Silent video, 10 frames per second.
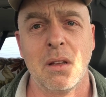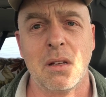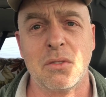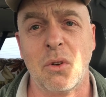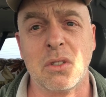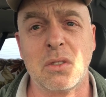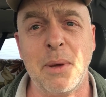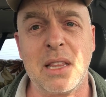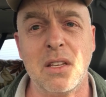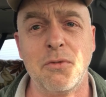So I'll just
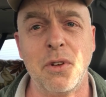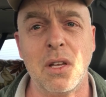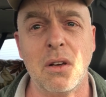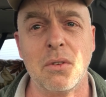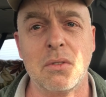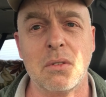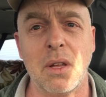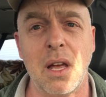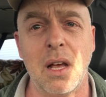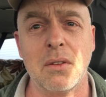make these videos
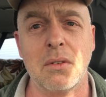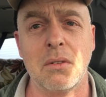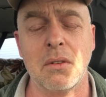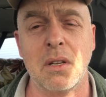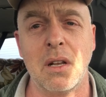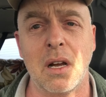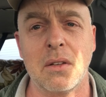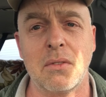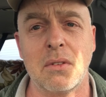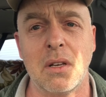as the
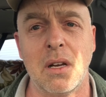nuggets